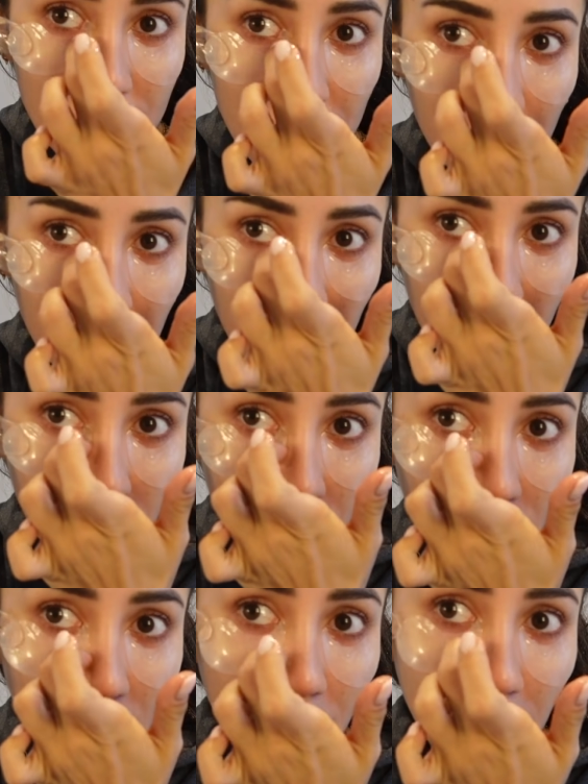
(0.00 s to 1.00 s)
Some people
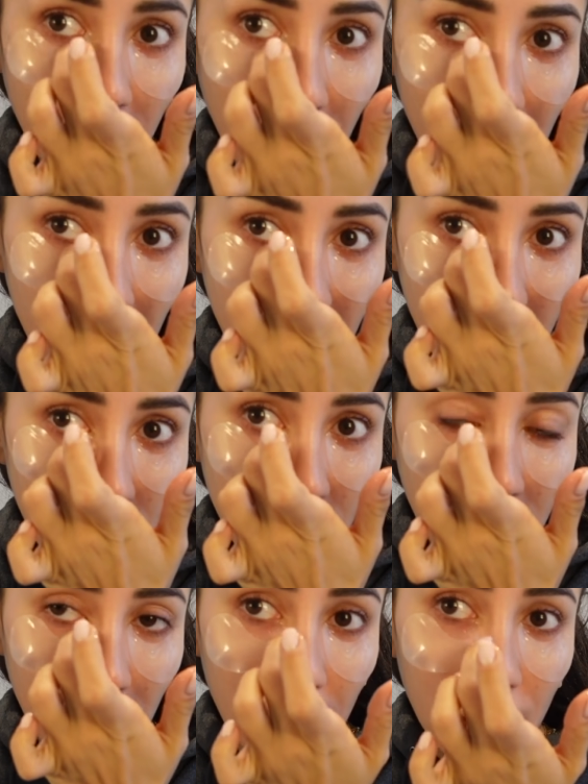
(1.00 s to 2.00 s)
apply
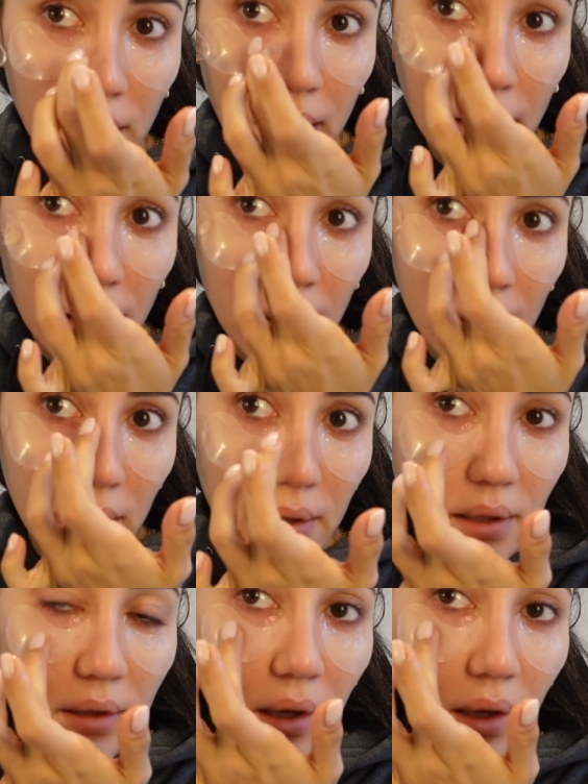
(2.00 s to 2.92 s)
it